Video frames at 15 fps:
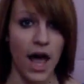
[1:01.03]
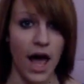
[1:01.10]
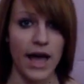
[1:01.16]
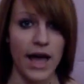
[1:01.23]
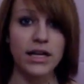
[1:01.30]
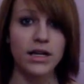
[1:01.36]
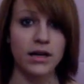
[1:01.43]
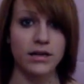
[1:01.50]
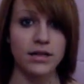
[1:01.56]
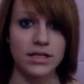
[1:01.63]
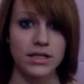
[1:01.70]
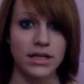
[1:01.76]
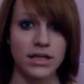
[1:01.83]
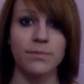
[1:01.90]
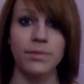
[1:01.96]
I could go to
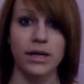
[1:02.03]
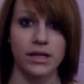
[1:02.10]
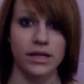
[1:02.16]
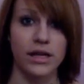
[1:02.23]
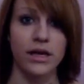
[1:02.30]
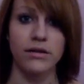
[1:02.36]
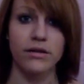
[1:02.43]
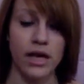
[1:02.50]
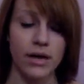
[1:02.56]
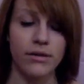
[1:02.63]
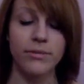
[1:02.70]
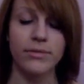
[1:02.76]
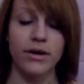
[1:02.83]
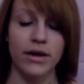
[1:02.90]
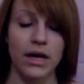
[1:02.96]
sleep being like, okay, we
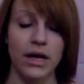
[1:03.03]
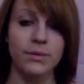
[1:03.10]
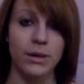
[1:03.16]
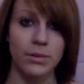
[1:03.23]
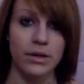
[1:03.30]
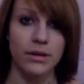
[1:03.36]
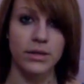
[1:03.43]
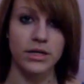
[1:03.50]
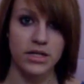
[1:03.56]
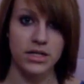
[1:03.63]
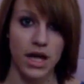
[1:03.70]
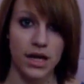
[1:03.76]
broke up, that pretty much